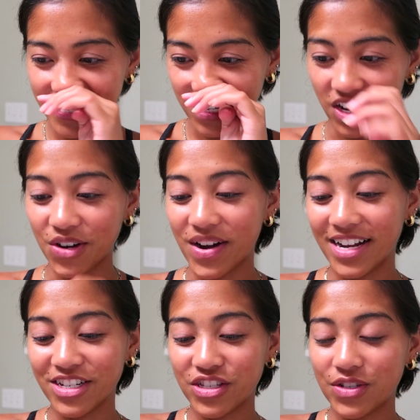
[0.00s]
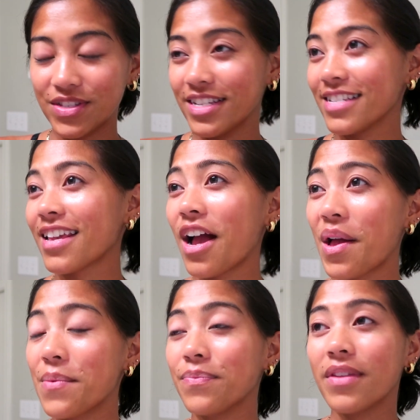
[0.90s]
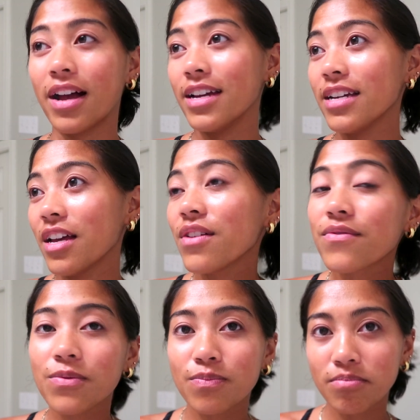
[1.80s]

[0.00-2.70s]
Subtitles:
So I just use this. I have